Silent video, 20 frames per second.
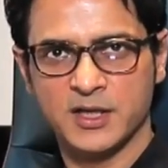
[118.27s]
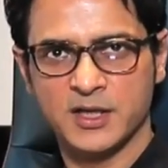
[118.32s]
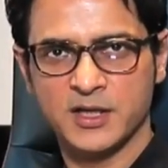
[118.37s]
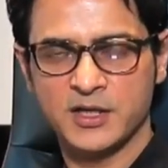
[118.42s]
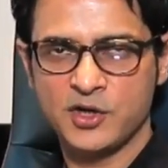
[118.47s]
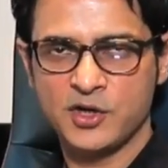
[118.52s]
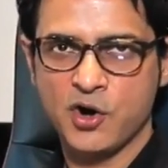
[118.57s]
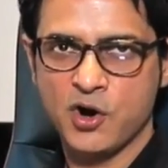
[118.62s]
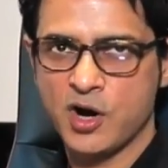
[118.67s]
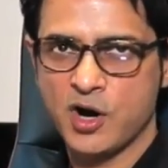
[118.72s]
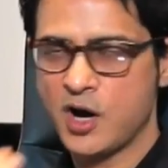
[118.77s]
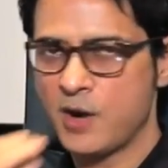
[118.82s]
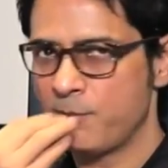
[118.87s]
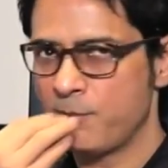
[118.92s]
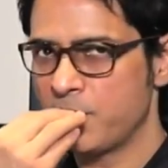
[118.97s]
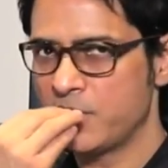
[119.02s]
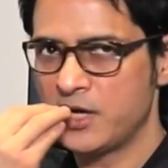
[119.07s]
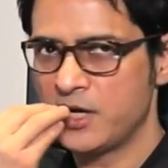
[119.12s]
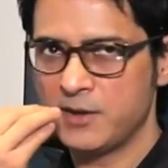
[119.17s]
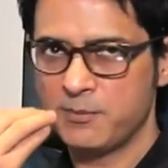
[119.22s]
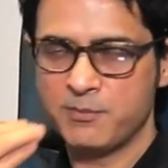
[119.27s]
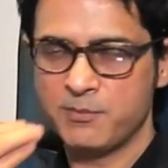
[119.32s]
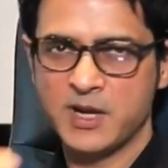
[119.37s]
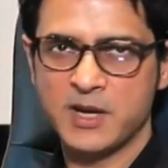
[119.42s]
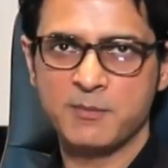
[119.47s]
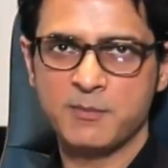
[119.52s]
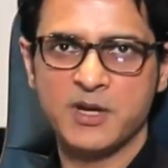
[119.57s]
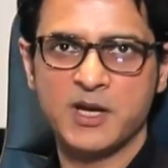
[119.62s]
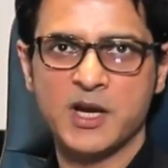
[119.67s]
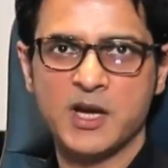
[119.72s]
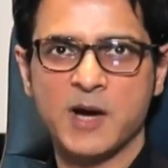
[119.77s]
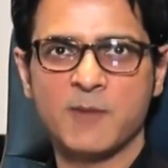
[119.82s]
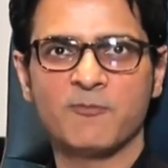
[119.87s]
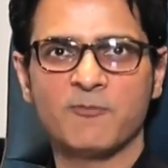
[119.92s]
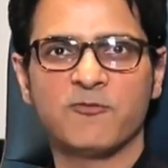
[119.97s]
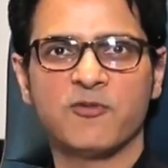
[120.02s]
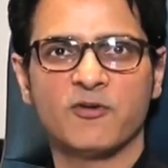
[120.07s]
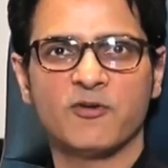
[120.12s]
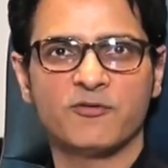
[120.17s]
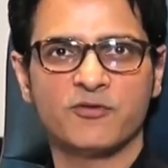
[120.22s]
Your upper lip may be
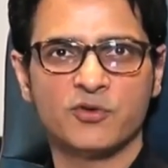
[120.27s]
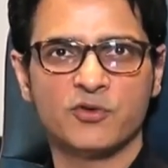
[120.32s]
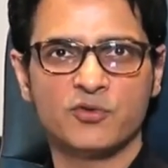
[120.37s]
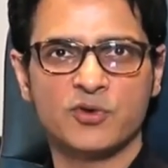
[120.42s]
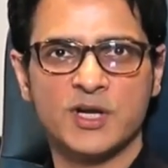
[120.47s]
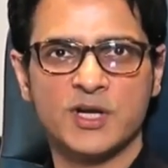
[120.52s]
numb for few